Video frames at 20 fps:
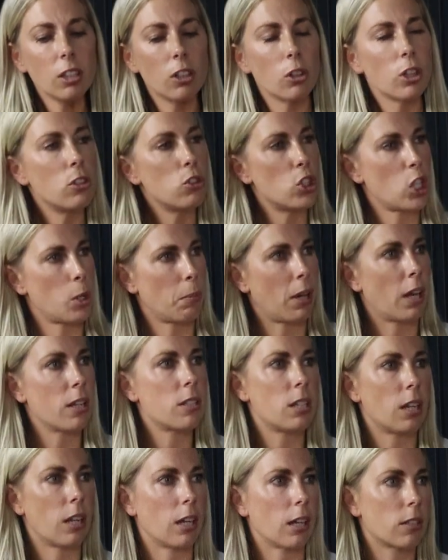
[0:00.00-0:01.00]
in
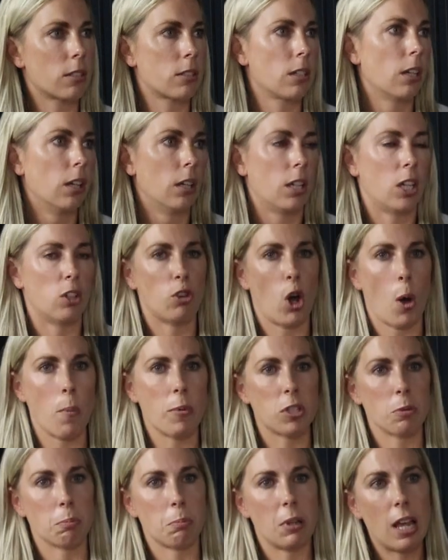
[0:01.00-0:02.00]
geomatics,
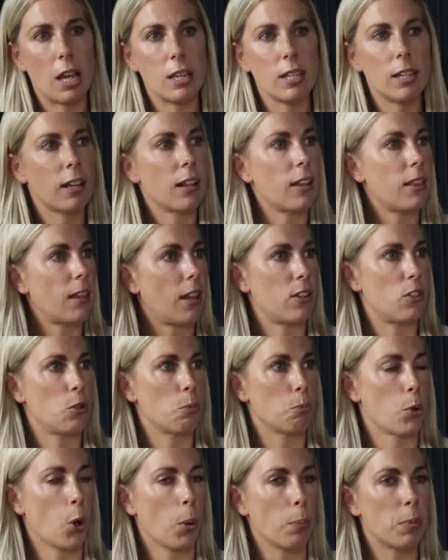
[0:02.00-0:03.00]
environment and planning, land
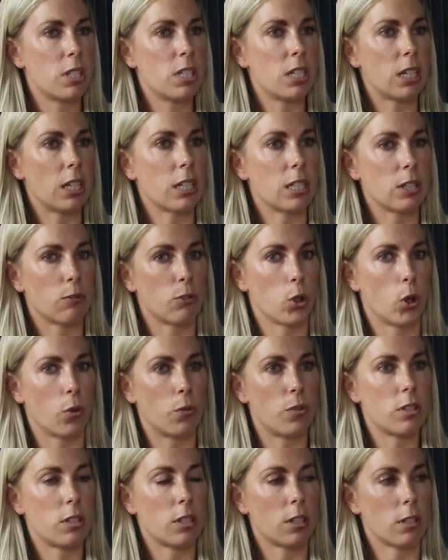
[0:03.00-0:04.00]
and property, different
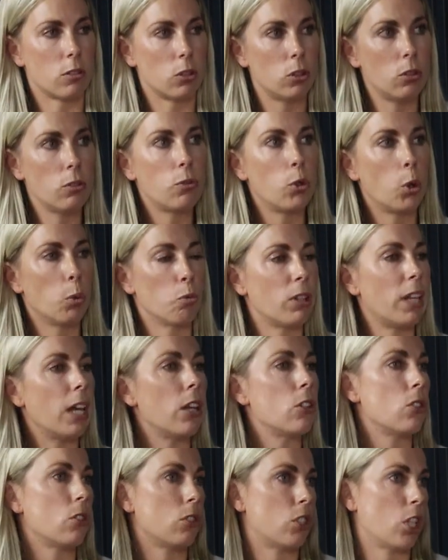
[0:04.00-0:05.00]
offices, you form
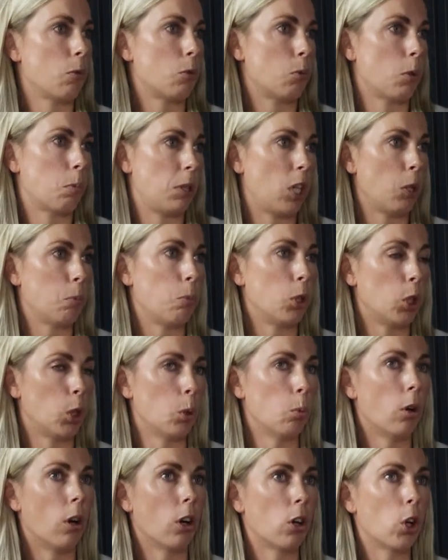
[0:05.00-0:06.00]
relationships with people
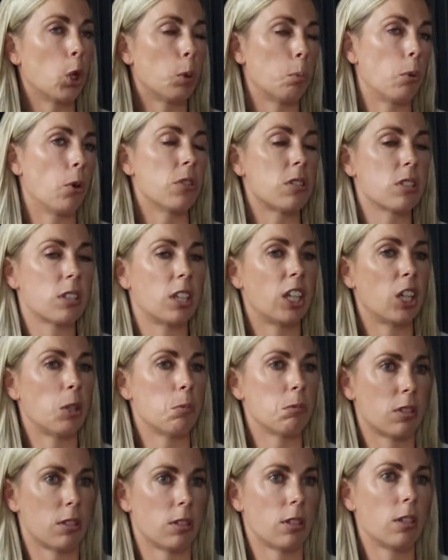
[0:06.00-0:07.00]
you work on upon
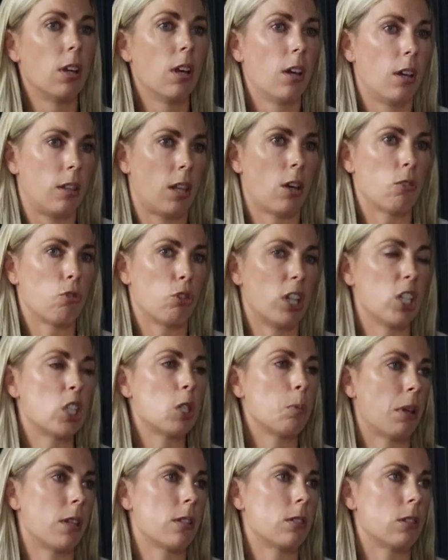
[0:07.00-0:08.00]
schemes, and that really
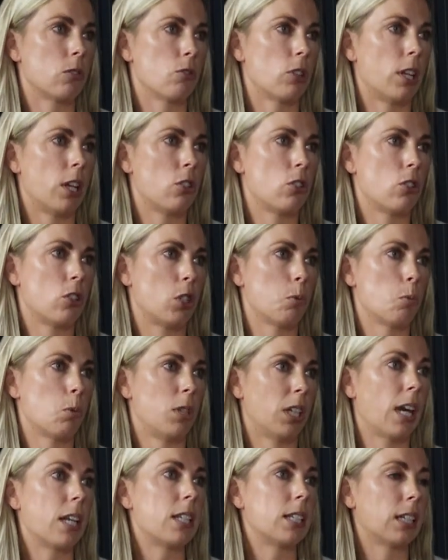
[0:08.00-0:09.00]
cements those relationships
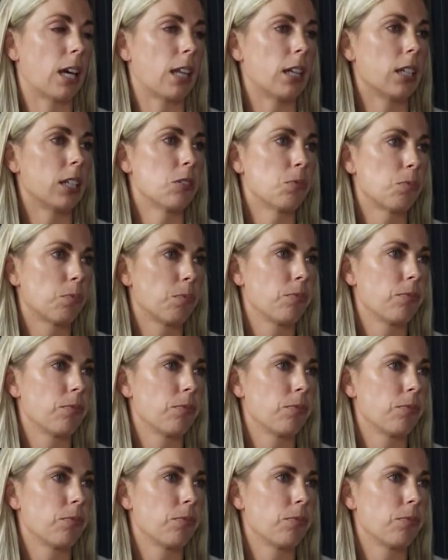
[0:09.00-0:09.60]
when you get together.